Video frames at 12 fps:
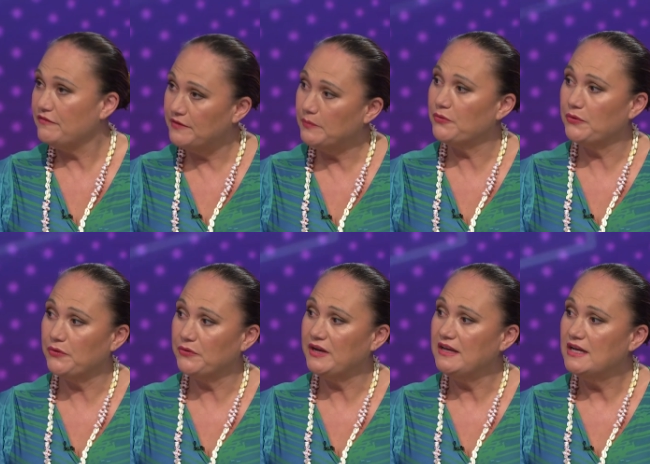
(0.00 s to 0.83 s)

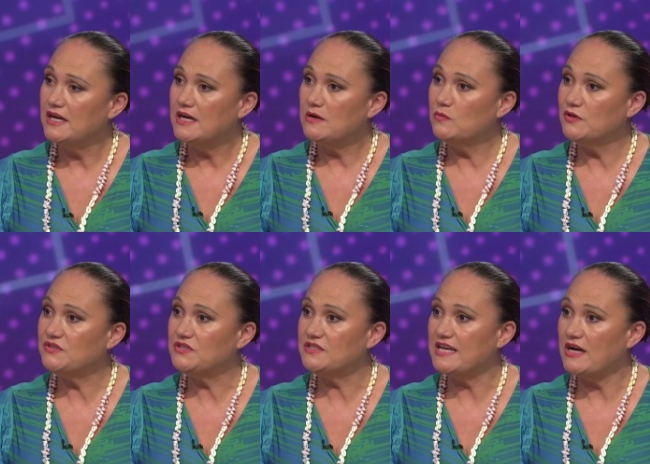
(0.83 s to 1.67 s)
February
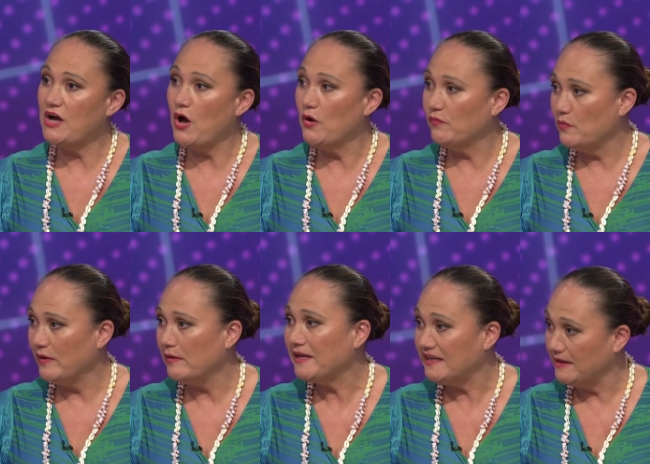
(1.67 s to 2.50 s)
was
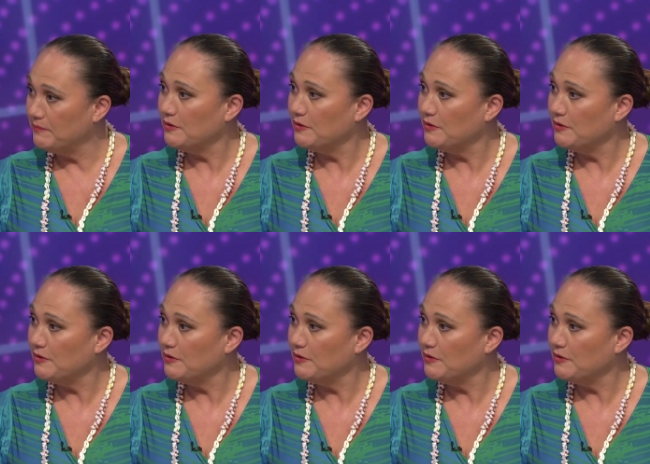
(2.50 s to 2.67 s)
overwhelmingly